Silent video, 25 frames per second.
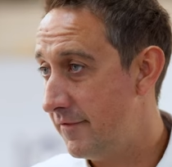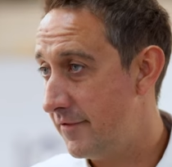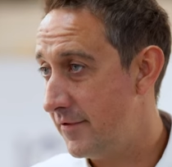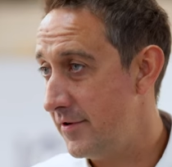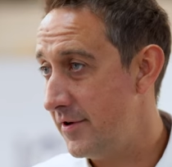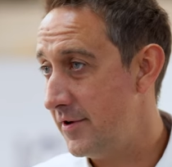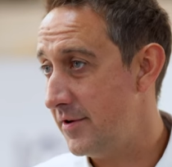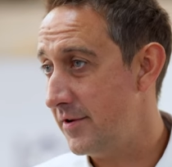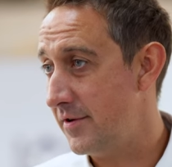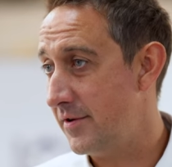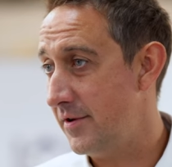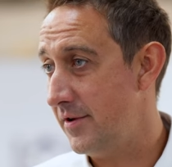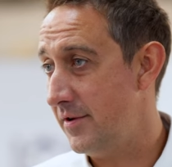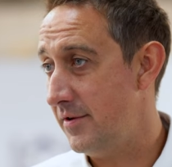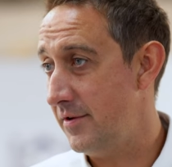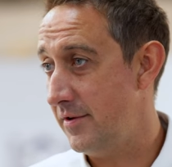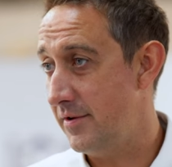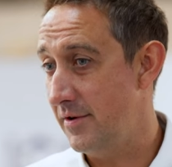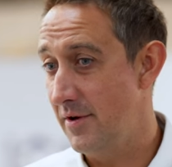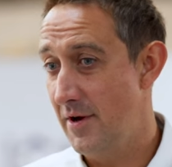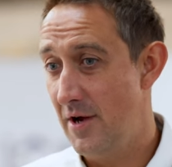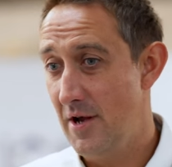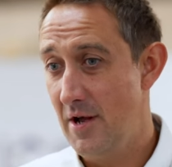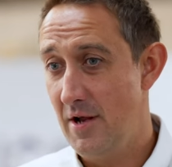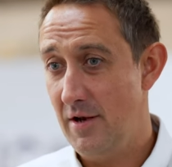for instance.
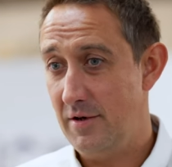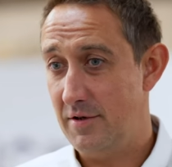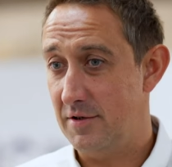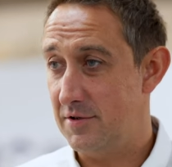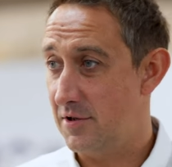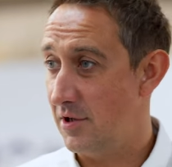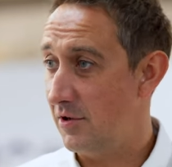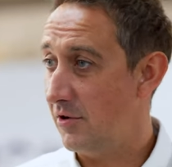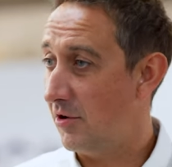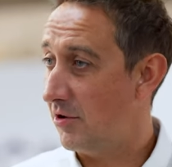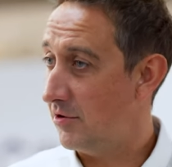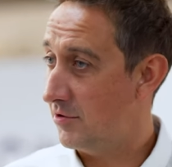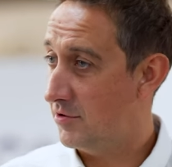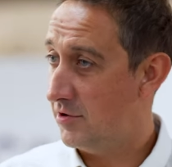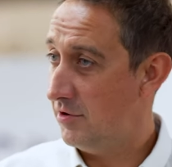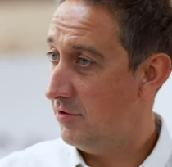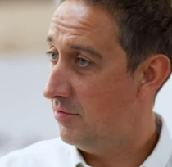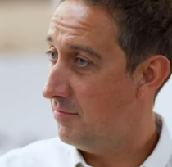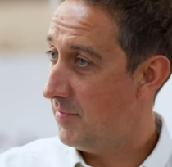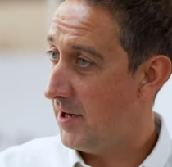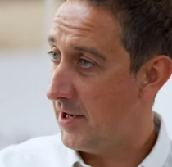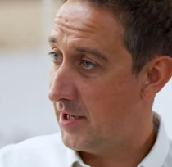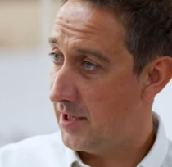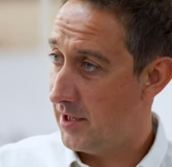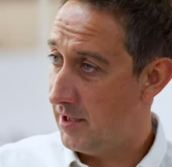Yeah. There's a lot of tool
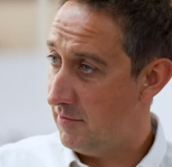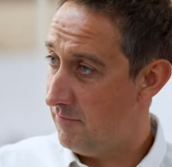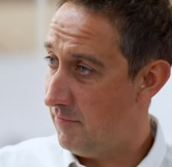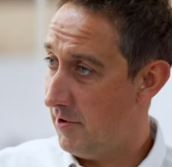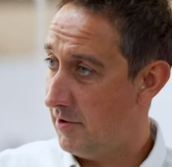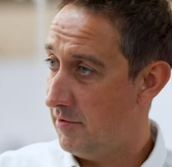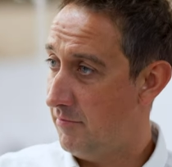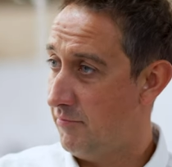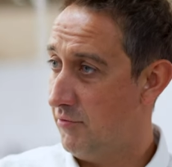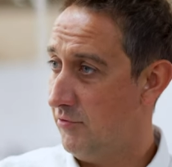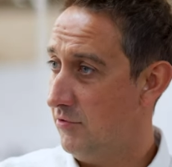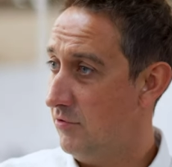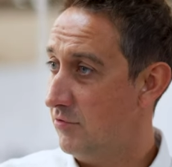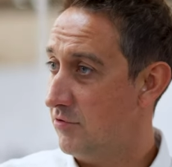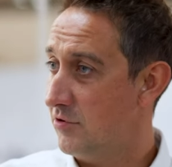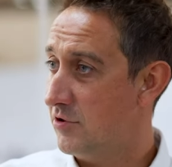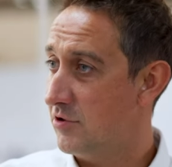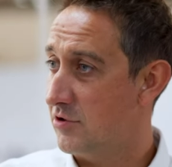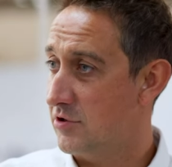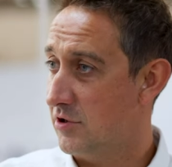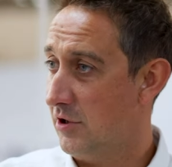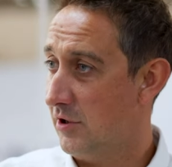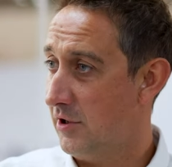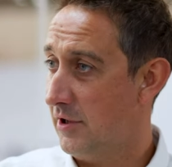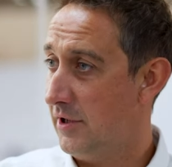making when abroad to
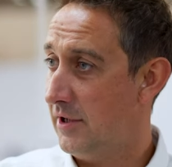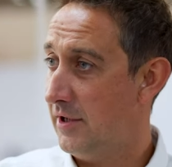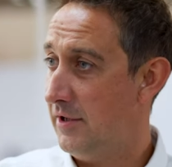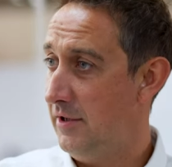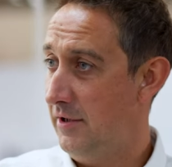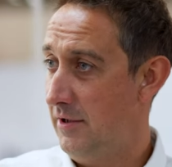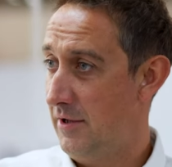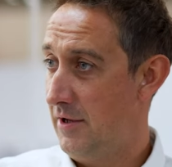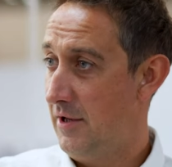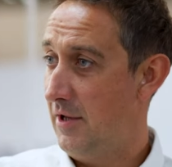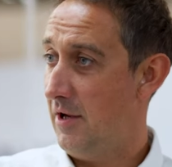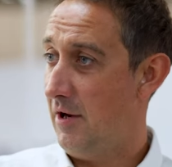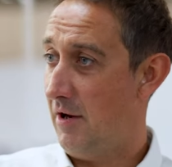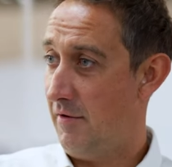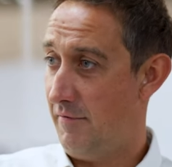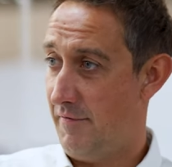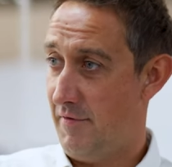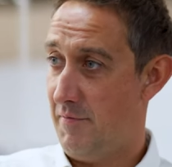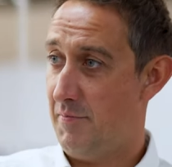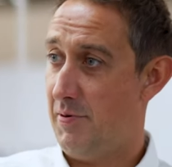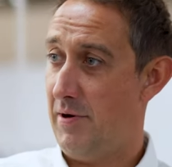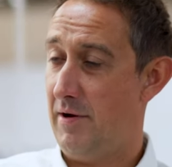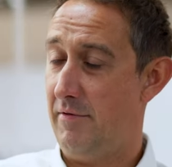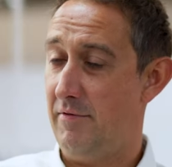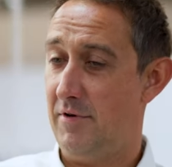China over
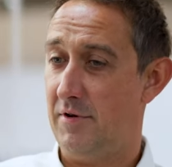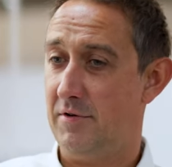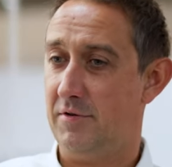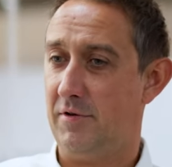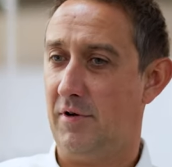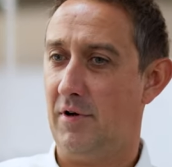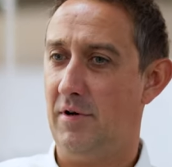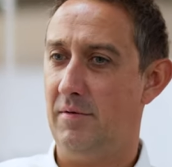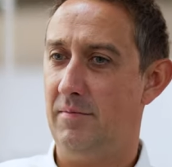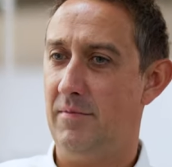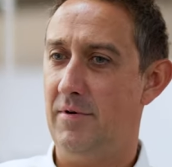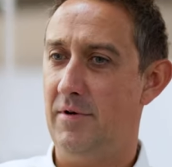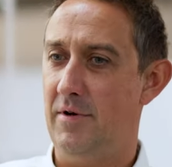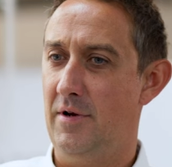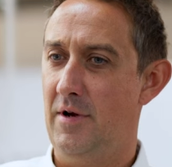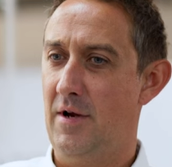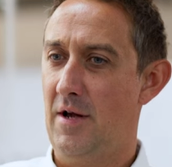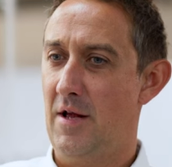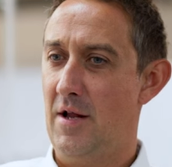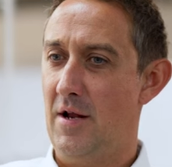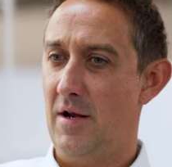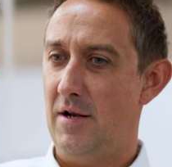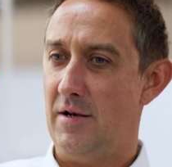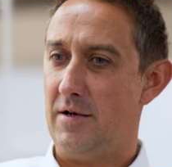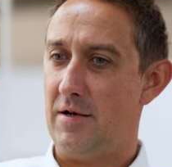a period of time, and
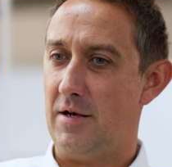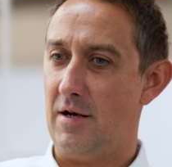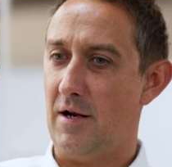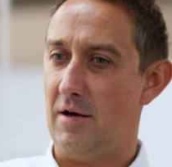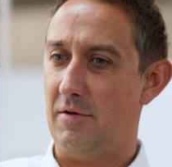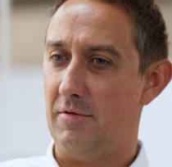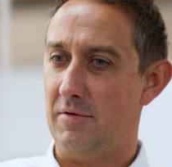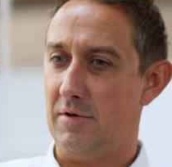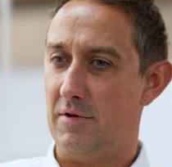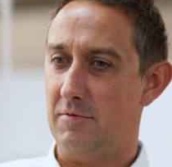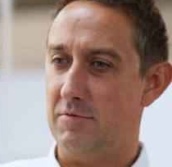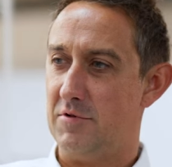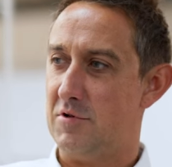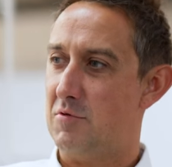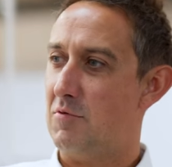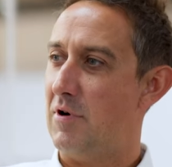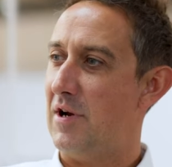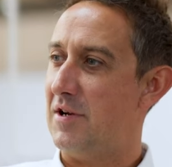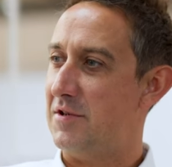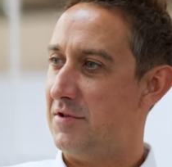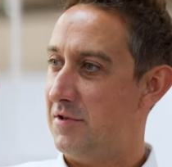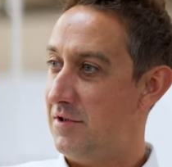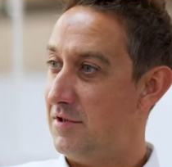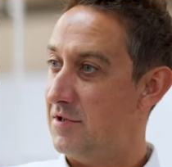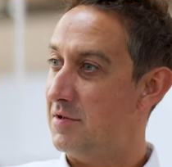you know, there was
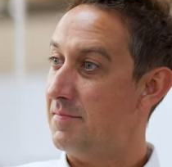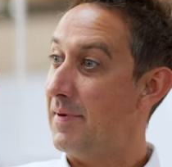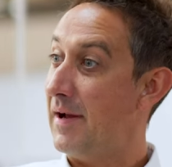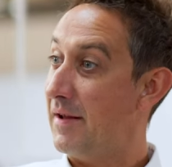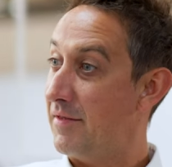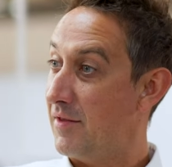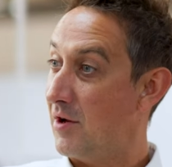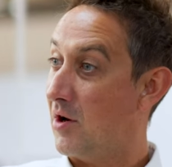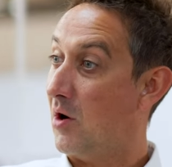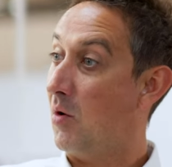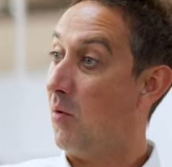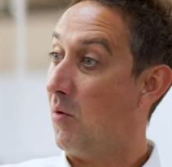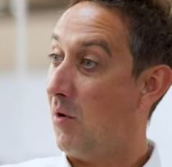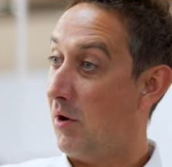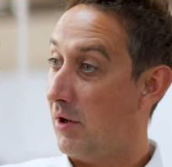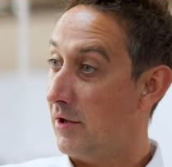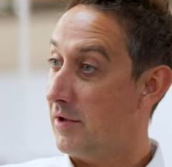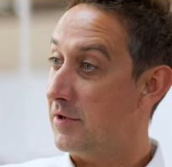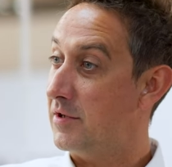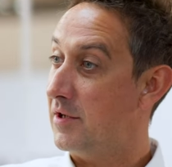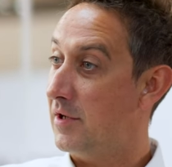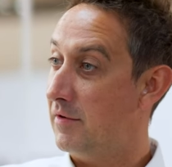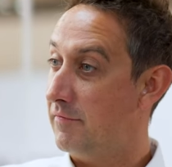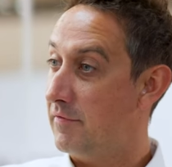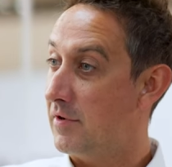questions about the
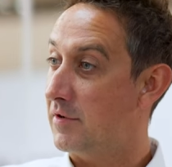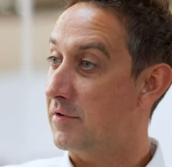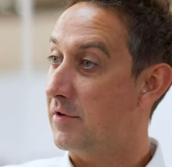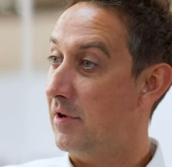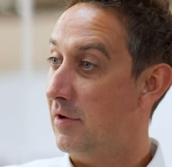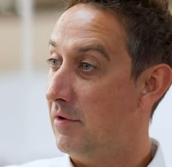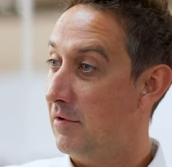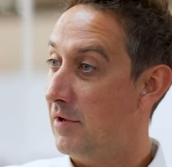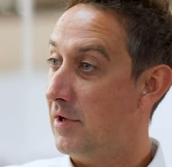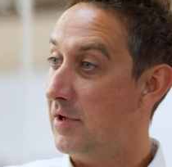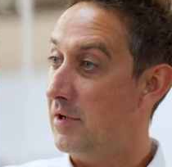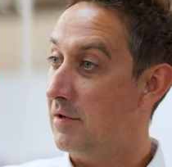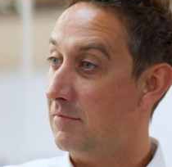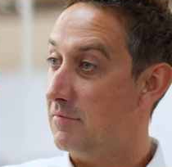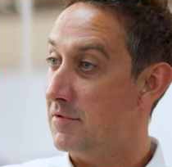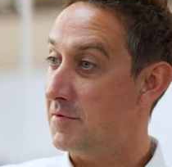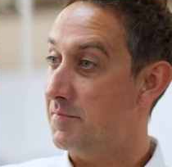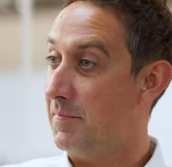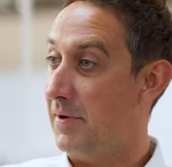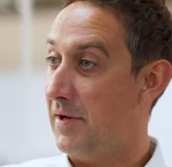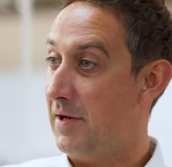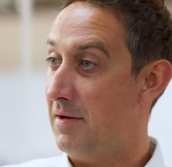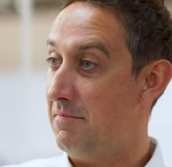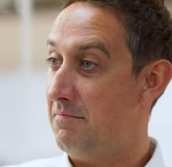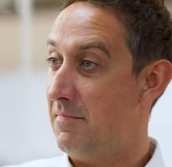quality of the tooling that was
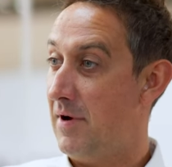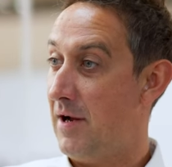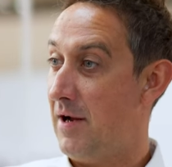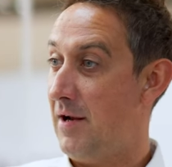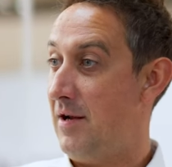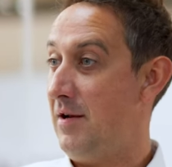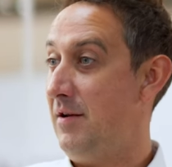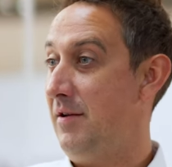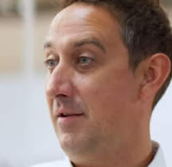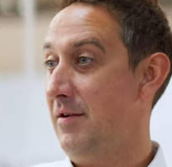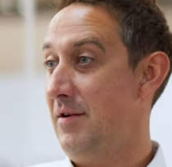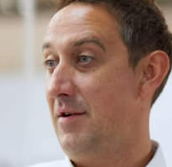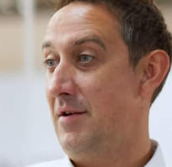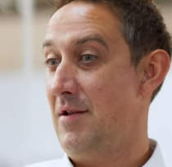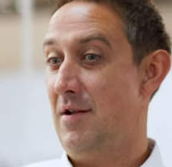being made.